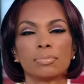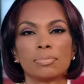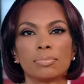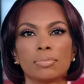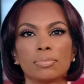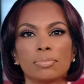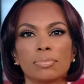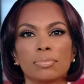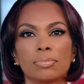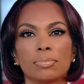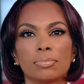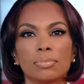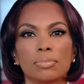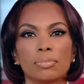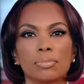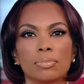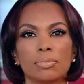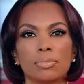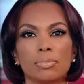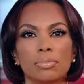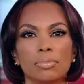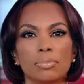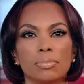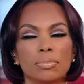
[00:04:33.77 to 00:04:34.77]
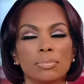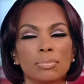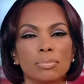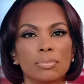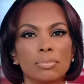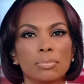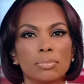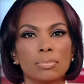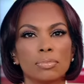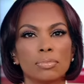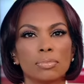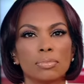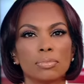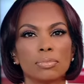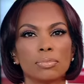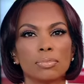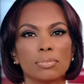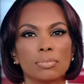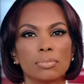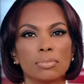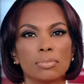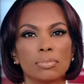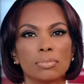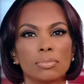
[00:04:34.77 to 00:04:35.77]

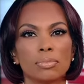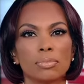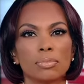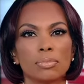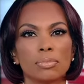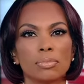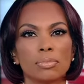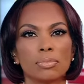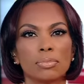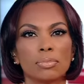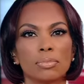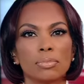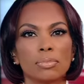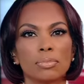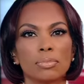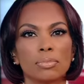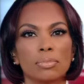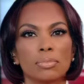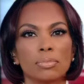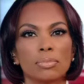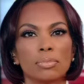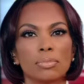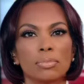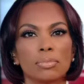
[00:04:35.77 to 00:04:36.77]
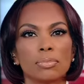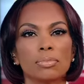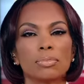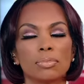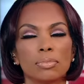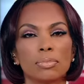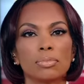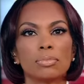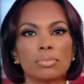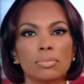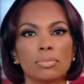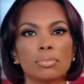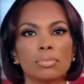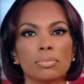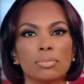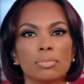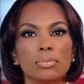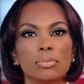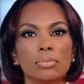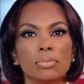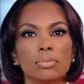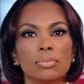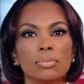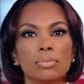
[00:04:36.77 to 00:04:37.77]

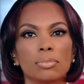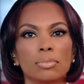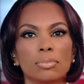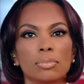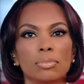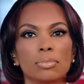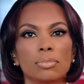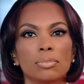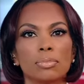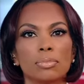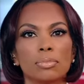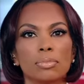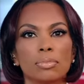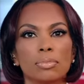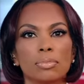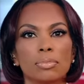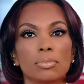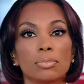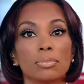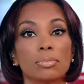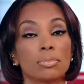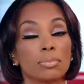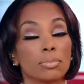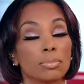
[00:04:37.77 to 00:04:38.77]
This person isn't speaking.